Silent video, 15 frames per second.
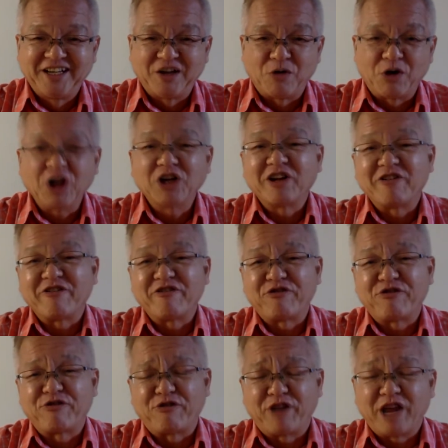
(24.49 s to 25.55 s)
One of the
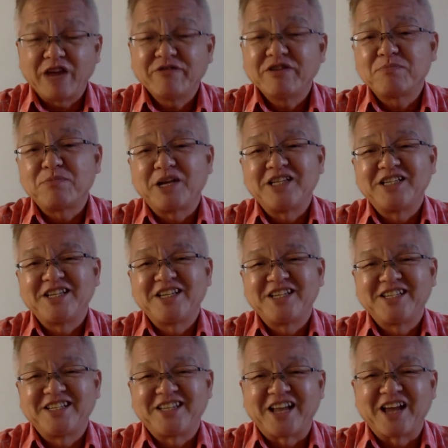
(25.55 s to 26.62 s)
favorite
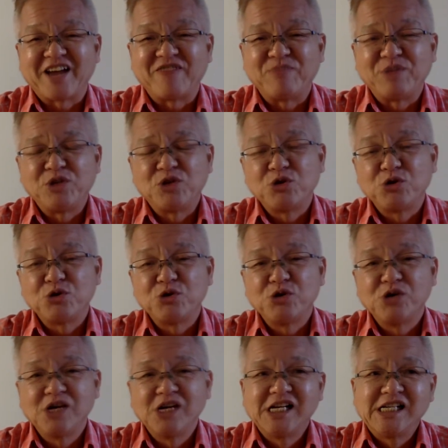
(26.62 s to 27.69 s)
places that I've been
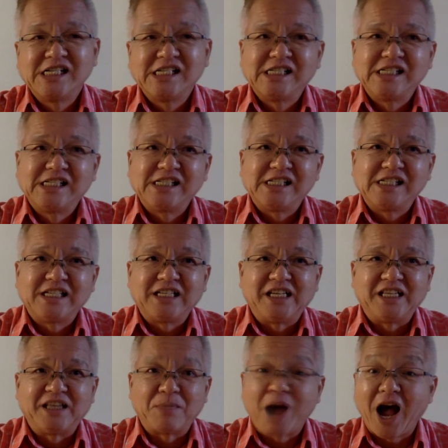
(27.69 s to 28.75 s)
to
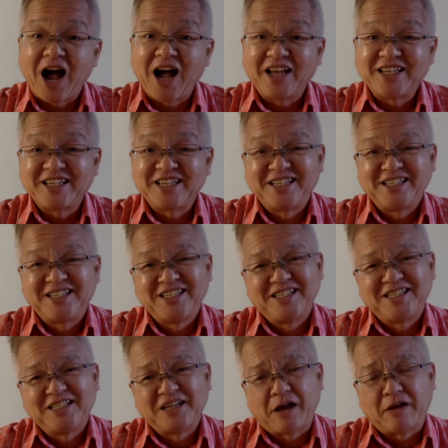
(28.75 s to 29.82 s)
in the past
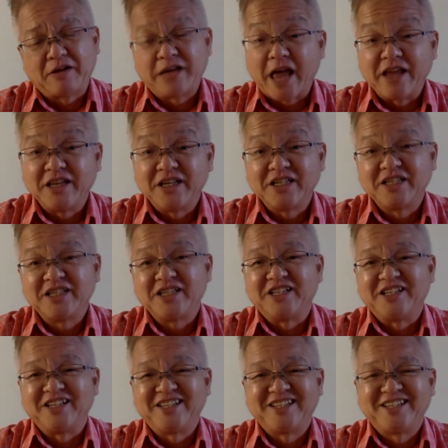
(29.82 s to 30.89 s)
10 years
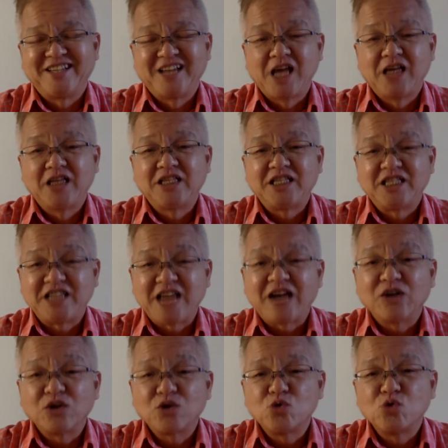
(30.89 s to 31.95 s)
is
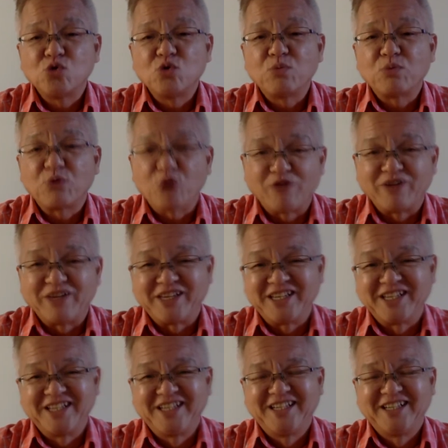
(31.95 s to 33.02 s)
Jiangsu province.